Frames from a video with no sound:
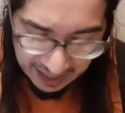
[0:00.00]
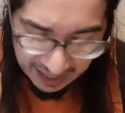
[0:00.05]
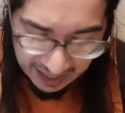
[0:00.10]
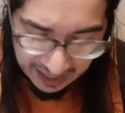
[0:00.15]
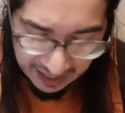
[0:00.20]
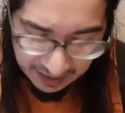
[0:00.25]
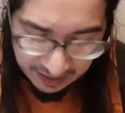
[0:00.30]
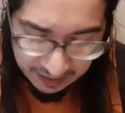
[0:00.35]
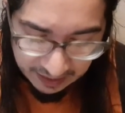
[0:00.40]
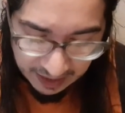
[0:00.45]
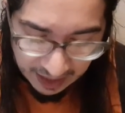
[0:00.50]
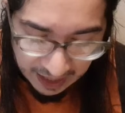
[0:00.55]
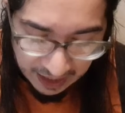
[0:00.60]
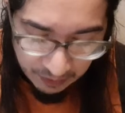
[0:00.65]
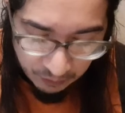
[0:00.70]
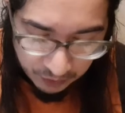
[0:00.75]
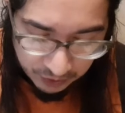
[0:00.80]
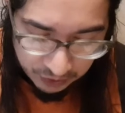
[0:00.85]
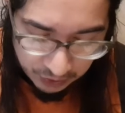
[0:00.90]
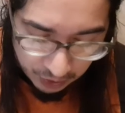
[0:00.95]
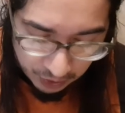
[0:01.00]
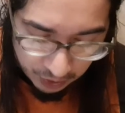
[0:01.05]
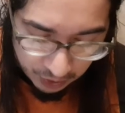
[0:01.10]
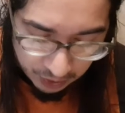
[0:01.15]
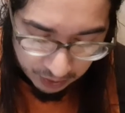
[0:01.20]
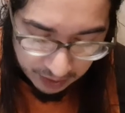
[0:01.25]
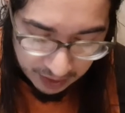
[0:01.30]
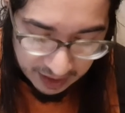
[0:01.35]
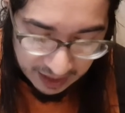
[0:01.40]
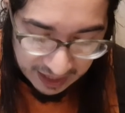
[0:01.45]
and lie with
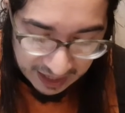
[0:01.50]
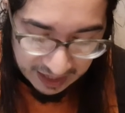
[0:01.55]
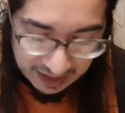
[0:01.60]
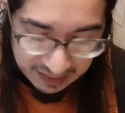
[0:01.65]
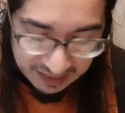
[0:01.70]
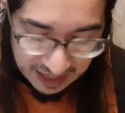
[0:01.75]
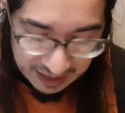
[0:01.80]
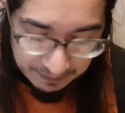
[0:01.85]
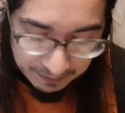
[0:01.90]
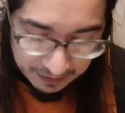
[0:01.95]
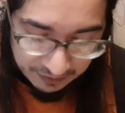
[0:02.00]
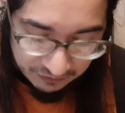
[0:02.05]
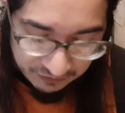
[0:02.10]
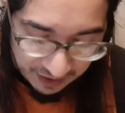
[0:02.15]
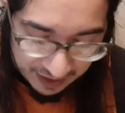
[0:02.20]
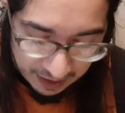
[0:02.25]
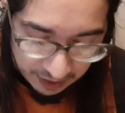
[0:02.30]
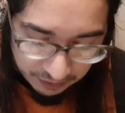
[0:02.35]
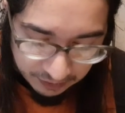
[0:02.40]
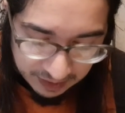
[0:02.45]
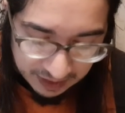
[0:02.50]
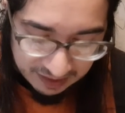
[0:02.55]
her, and they be found,